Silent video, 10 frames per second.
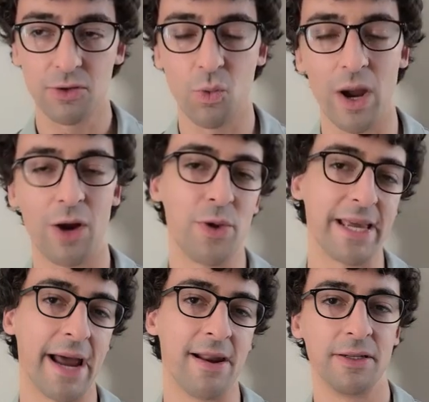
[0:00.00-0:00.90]
where we
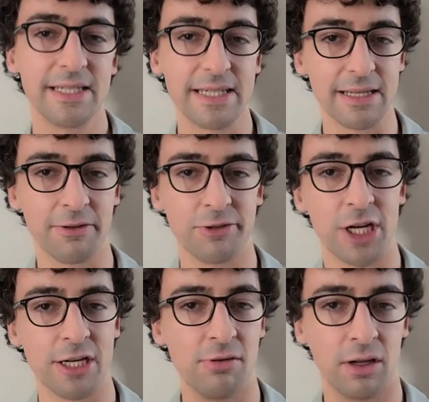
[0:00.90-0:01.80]
can see the
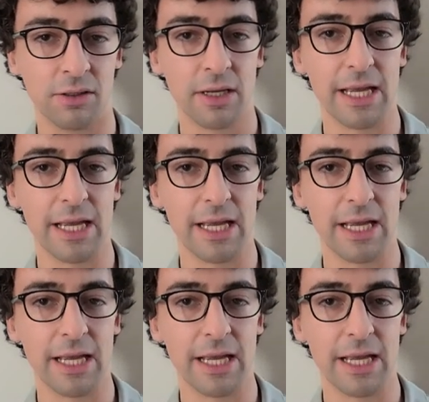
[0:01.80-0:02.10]
general